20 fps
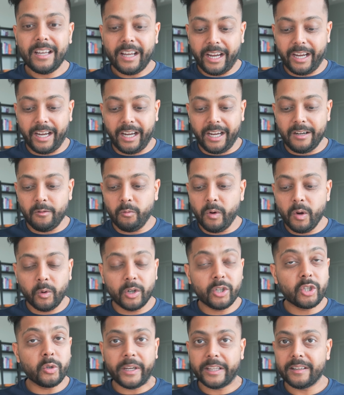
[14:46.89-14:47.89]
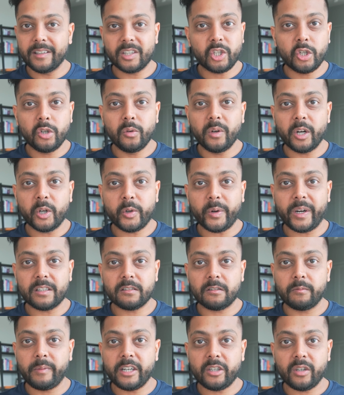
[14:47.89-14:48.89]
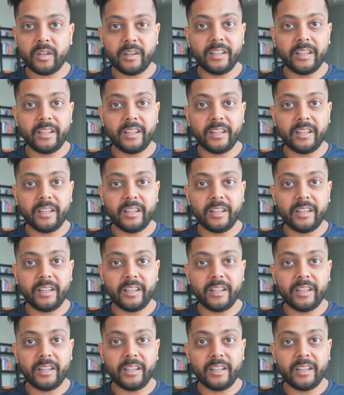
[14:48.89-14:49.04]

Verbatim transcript: and we were doing this two year transformation.